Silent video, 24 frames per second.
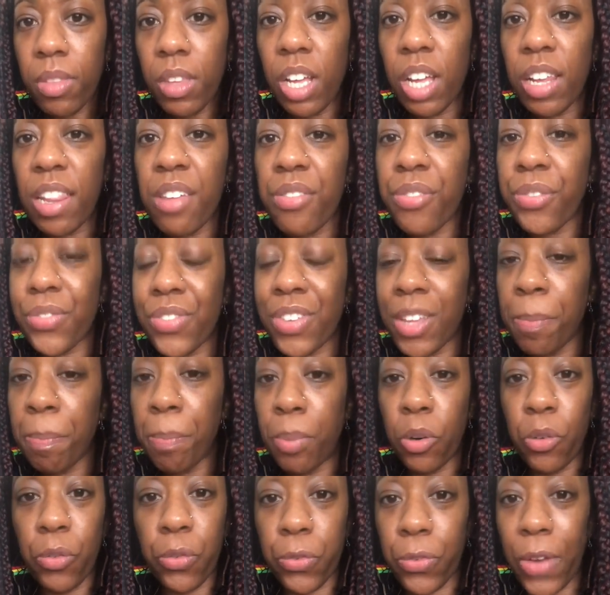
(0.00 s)
The
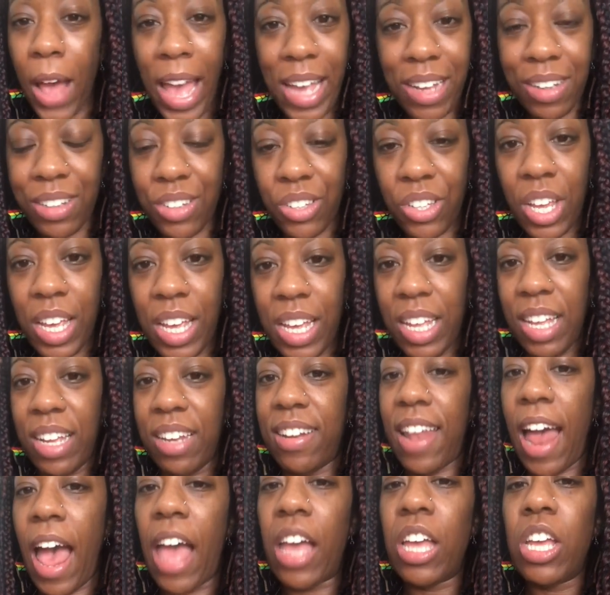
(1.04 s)
simple fact
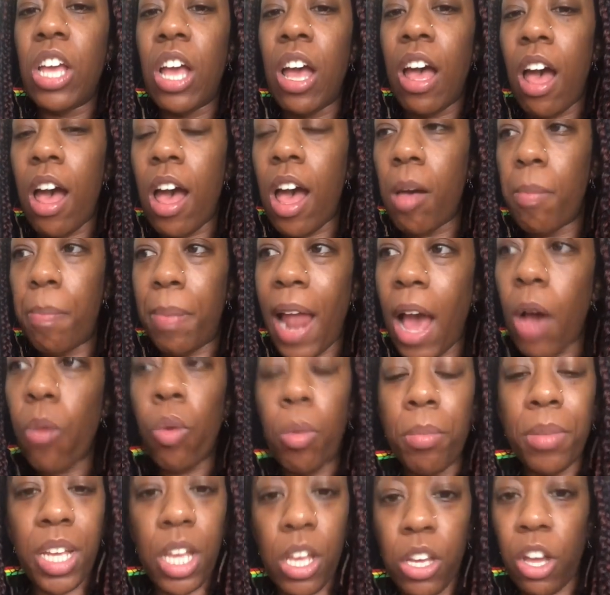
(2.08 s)
that a black
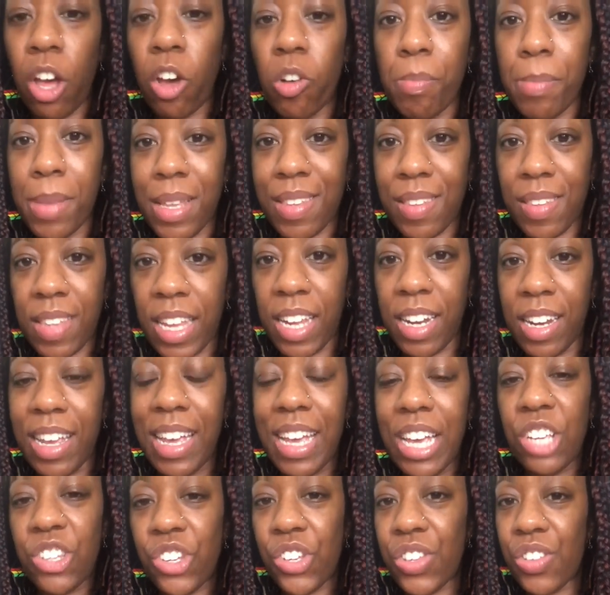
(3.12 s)
woman can go missing,
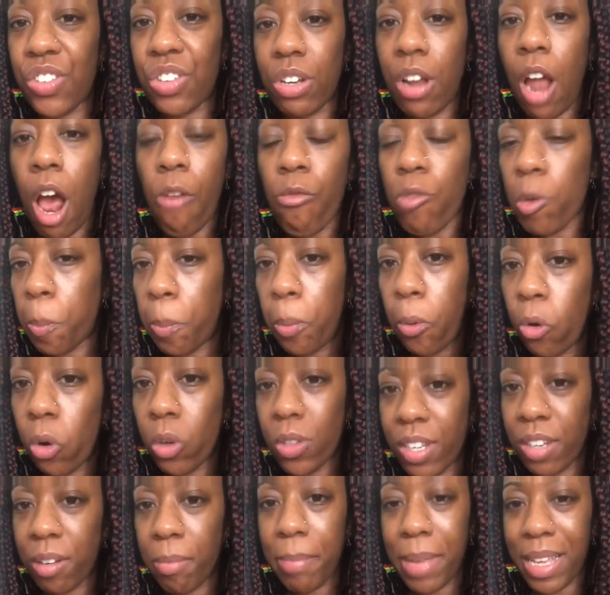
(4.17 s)
she's not
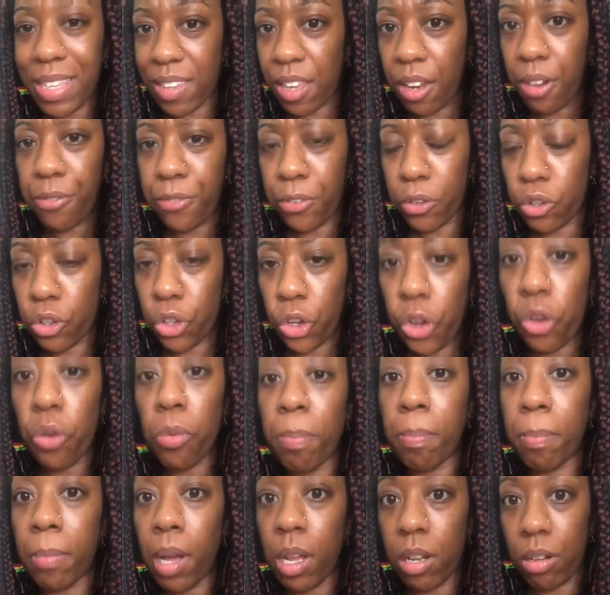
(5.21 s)
reported missing for 2
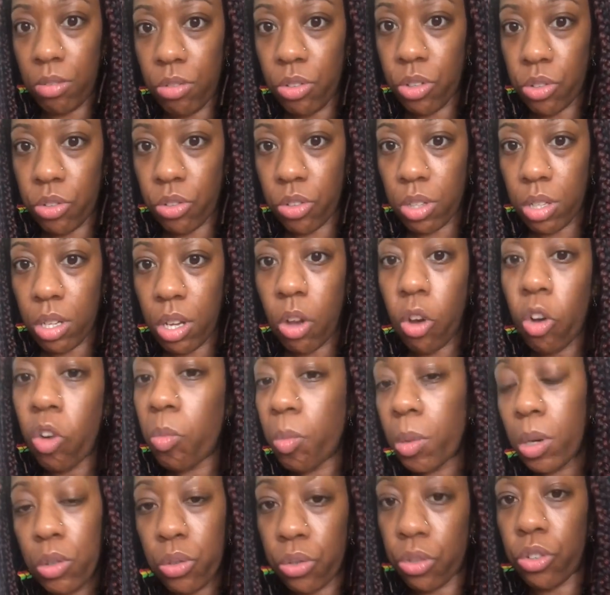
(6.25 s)
months,
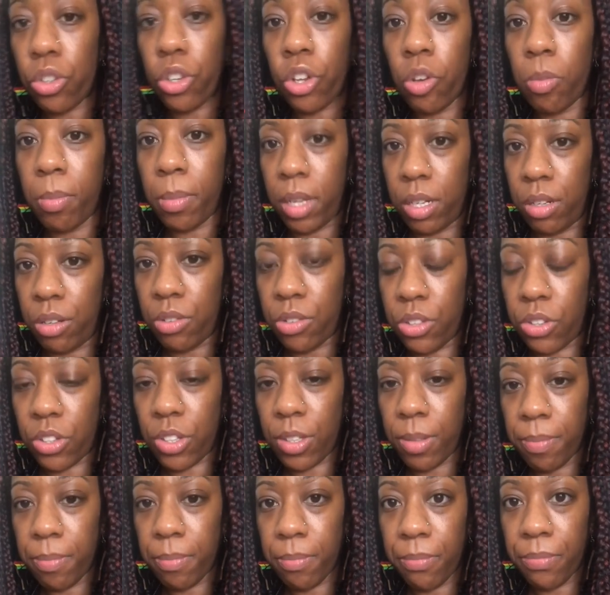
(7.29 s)
almost 2
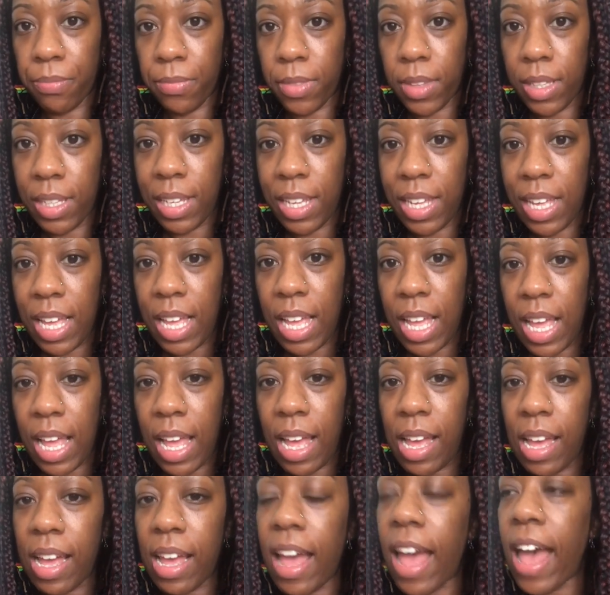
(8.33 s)
months.
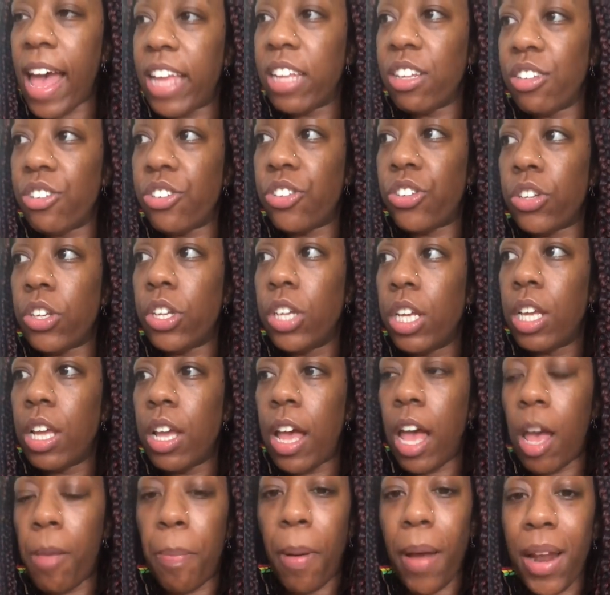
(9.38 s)
And
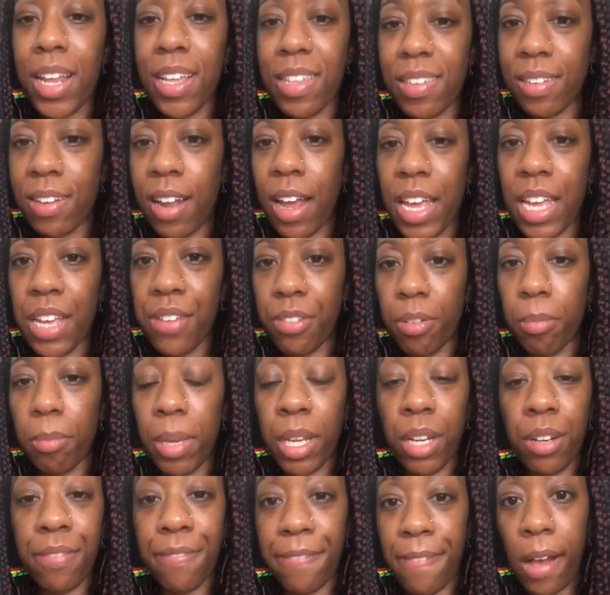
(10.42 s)
her body has not even
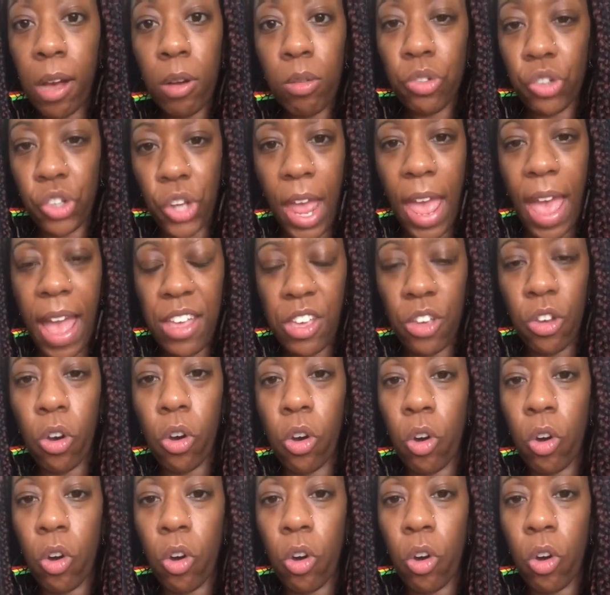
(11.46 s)
been found yet, and you're